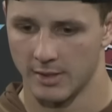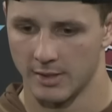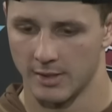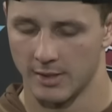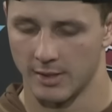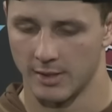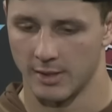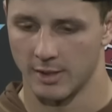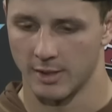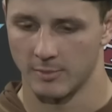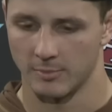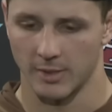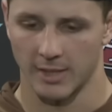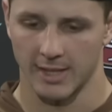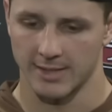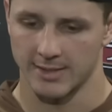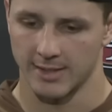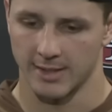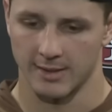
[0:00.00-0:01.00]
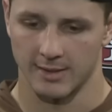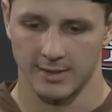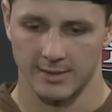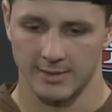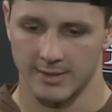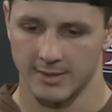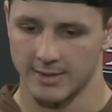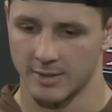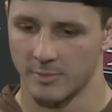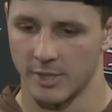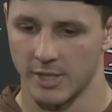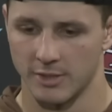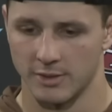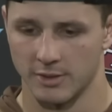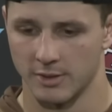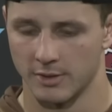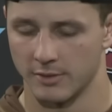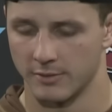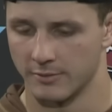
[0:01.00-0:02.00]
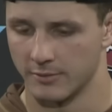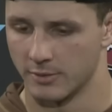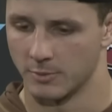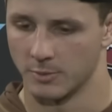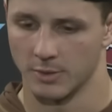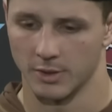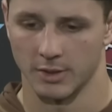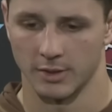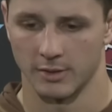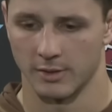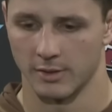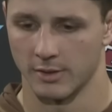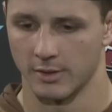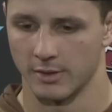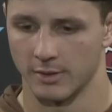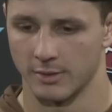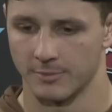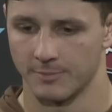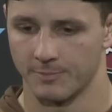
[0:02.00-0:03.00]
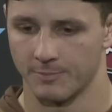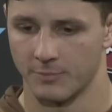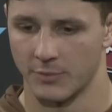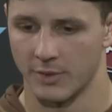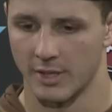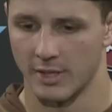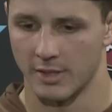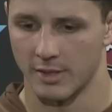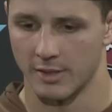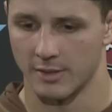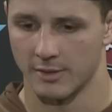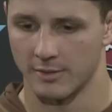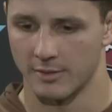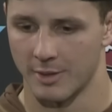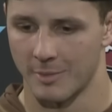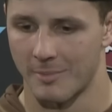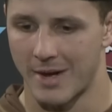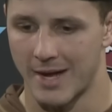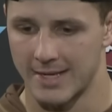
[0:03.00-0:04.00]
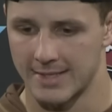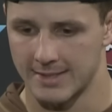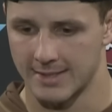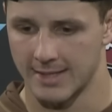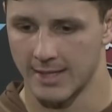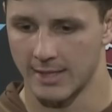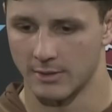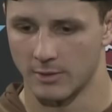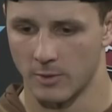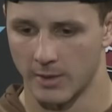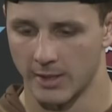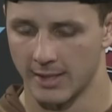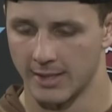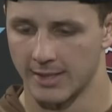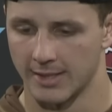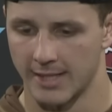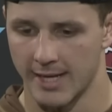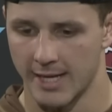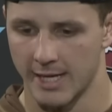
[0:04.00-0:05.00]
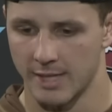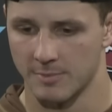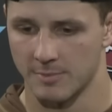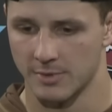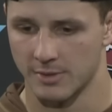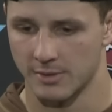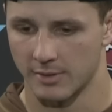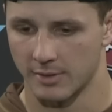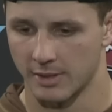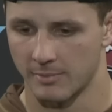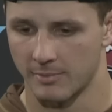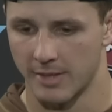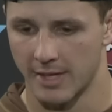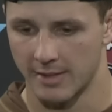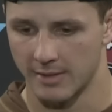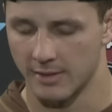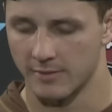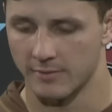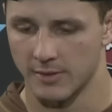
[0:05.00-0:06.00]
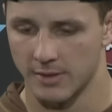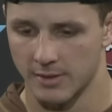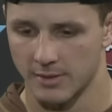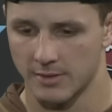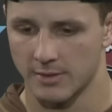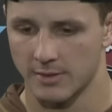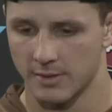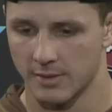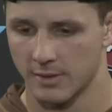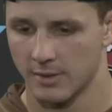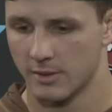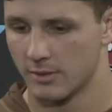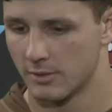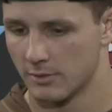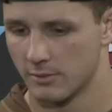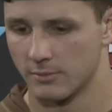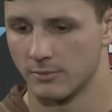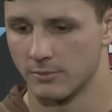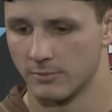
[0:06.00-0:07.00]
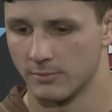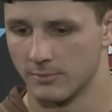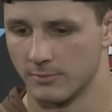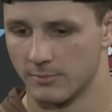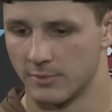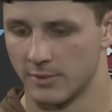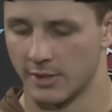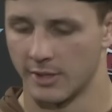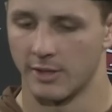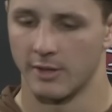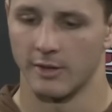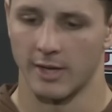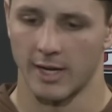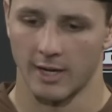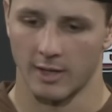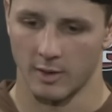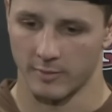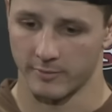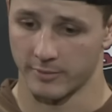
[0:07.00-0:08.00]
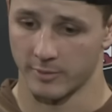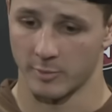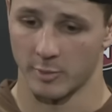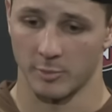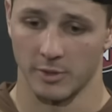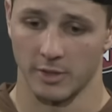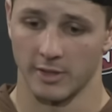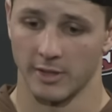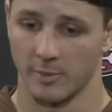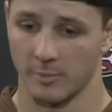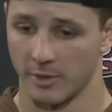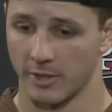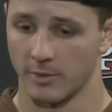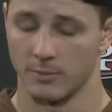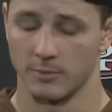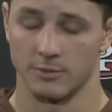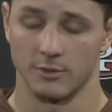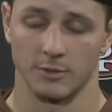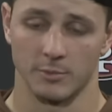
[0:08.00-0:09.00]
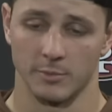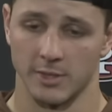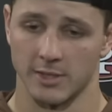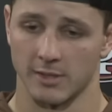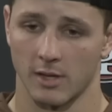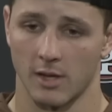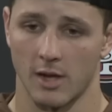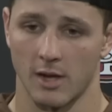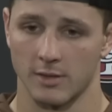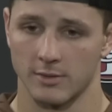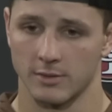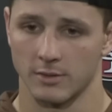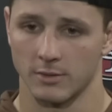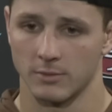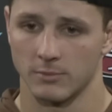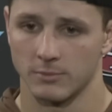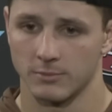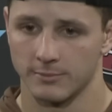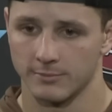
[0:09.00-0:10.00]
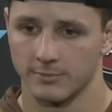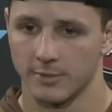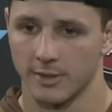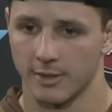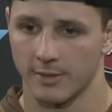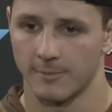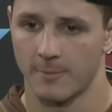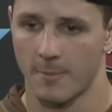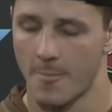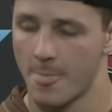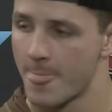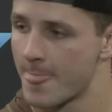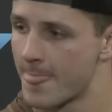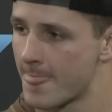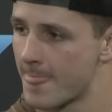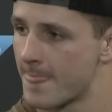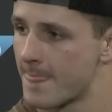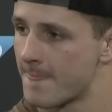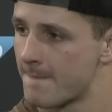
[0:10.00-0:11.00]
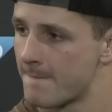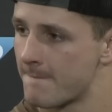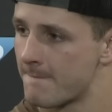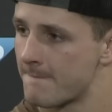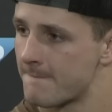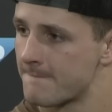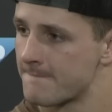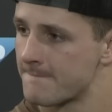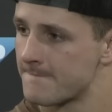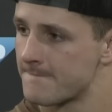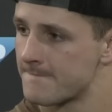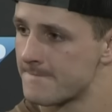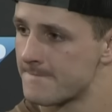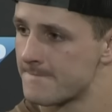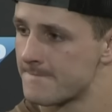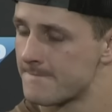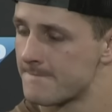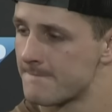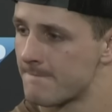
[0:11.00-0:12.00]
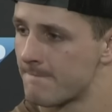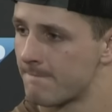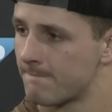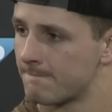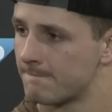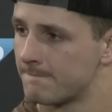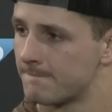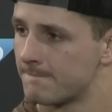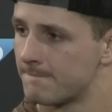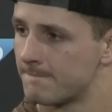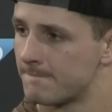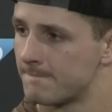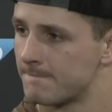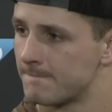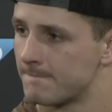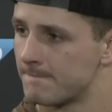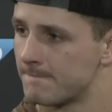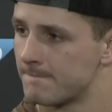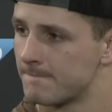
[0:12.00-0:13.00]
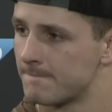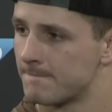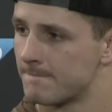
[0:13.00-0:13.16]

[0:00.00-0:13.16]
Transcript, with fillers: um, like I said, the anticipation, the footwork, the the the mindset going into games, the competitiveness. To hear that come from a player that played with Drew means a lot. So yeah. We've seen this your team take off since the bye.